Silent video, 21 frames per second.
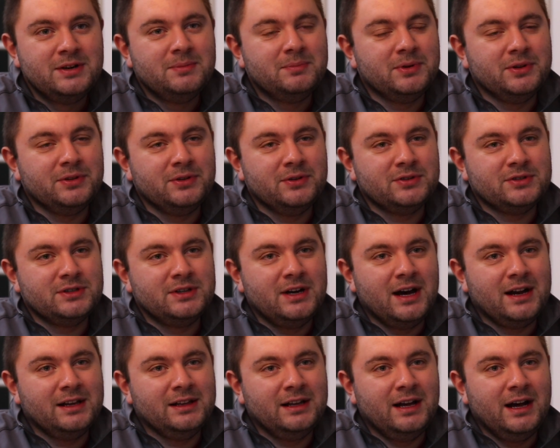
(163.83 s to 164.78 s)
but there's
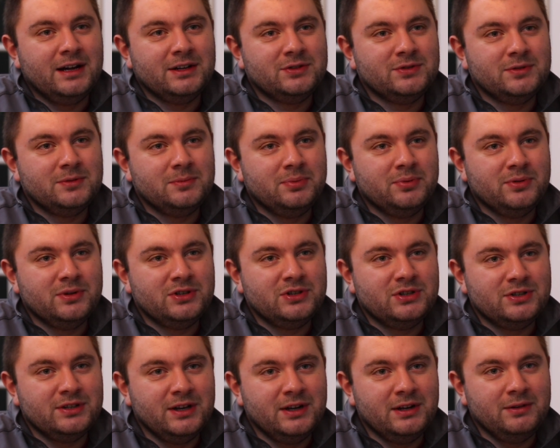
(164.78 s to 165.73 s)
not a lot to
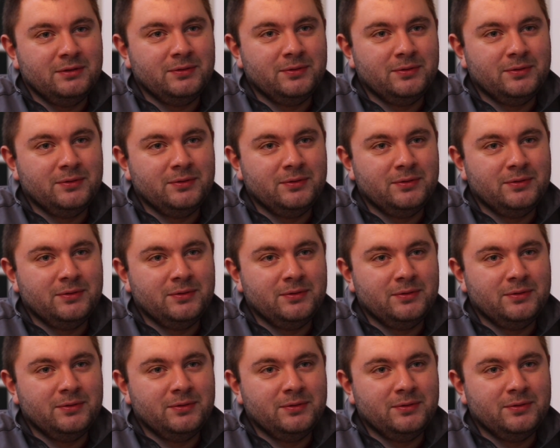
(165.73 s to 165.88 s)
appreciate